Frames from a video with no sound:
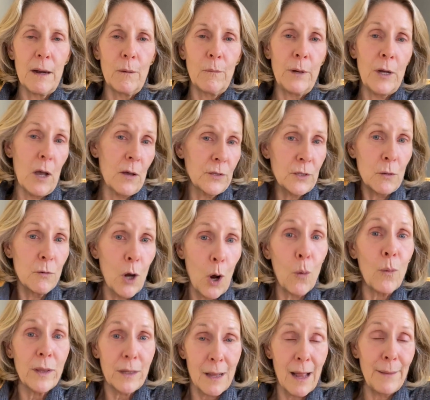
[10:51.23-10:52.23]
And we also know
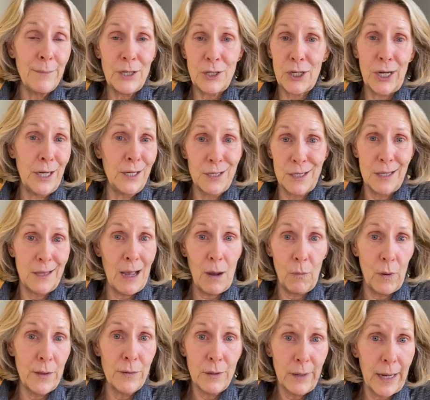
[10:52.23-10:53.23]
with climate change that
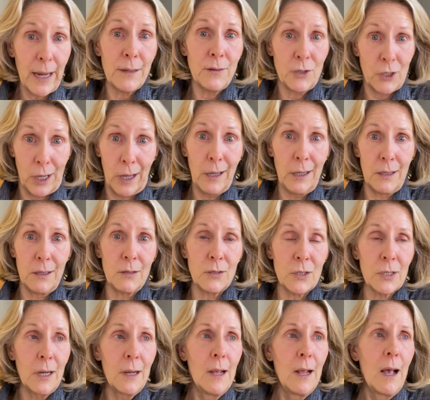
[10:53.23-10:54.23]
weather can
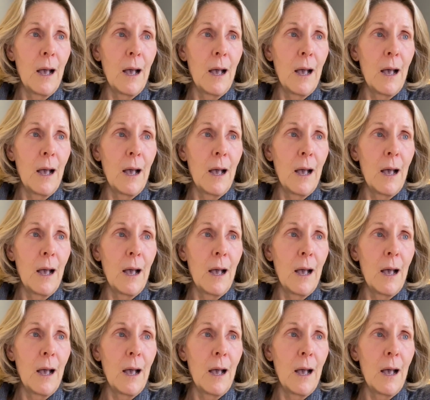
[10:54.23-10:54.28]
change.